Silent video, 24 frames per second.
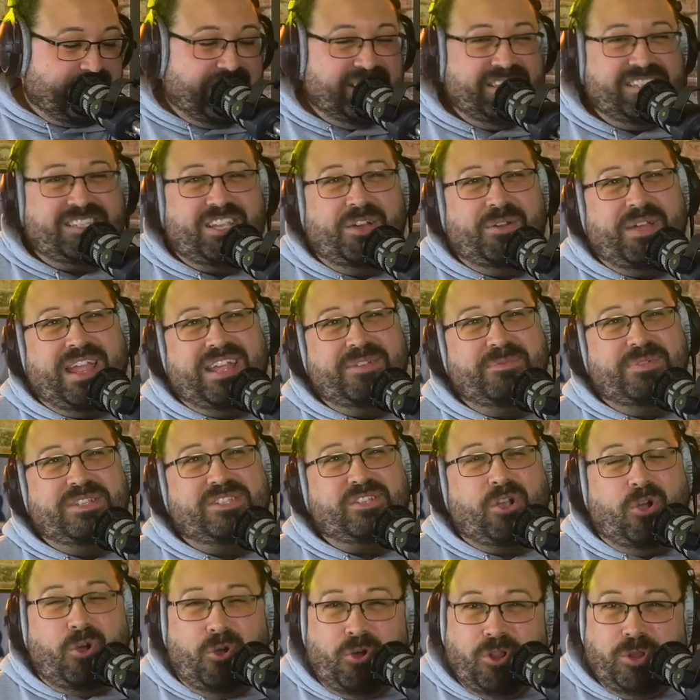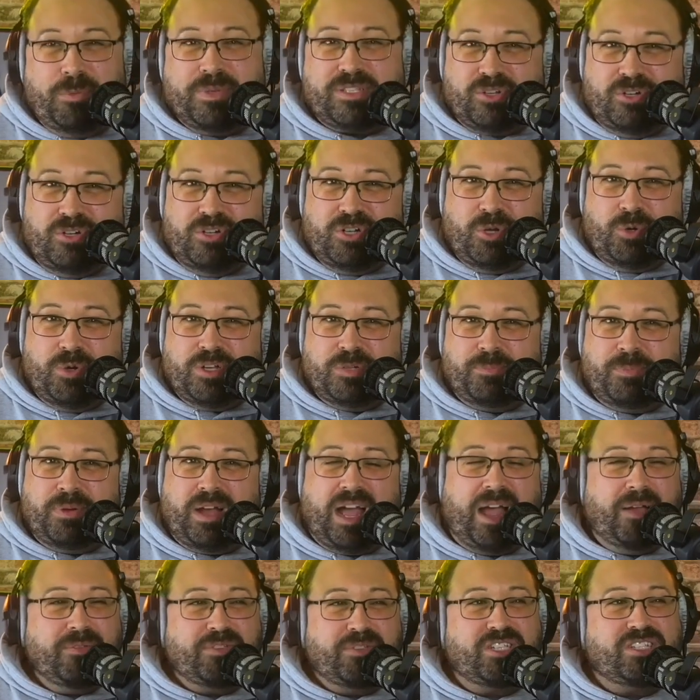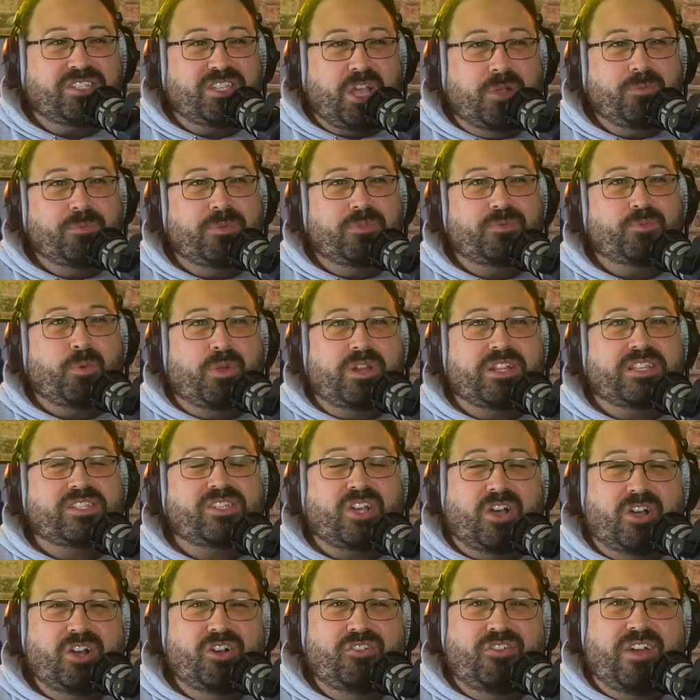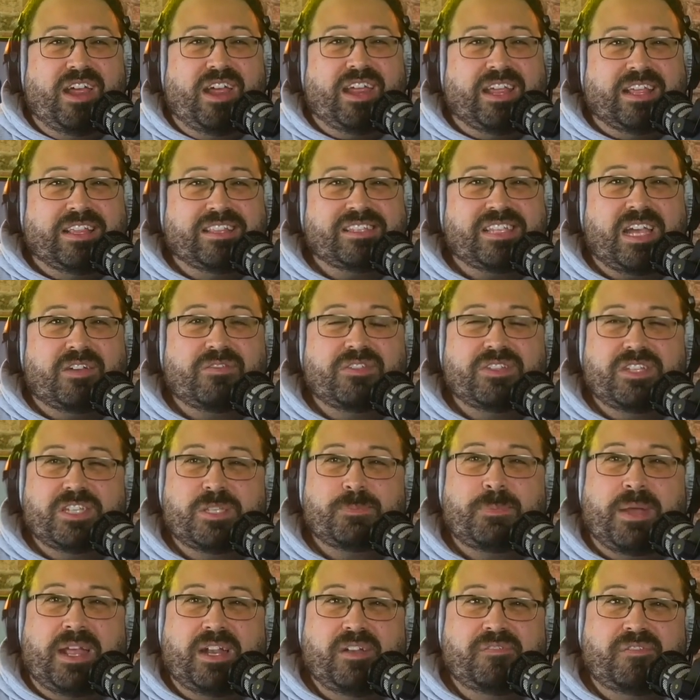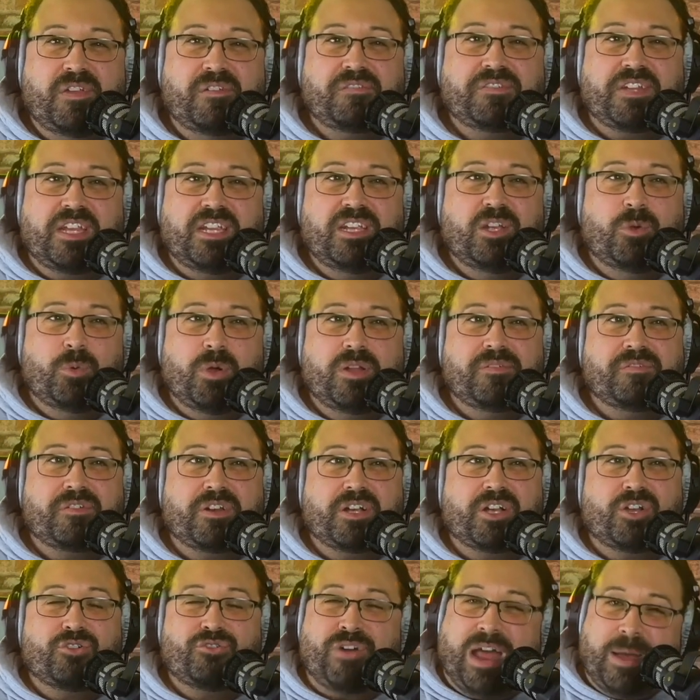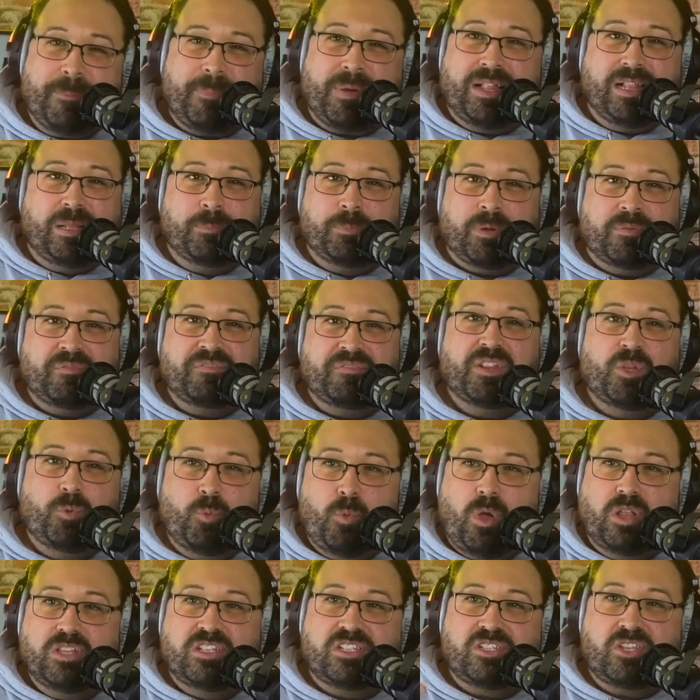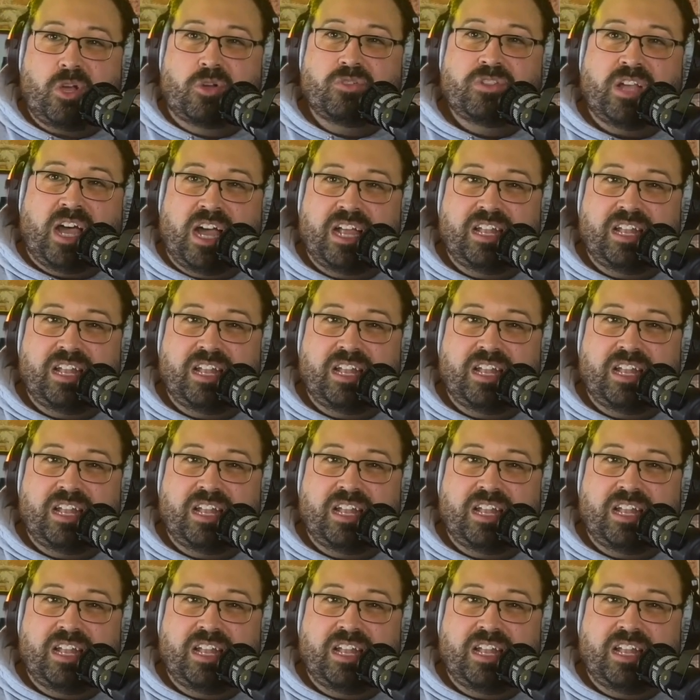So it was always awkward, but I just don't want to tolerate having to spend 15 quid for a crap album for the one song that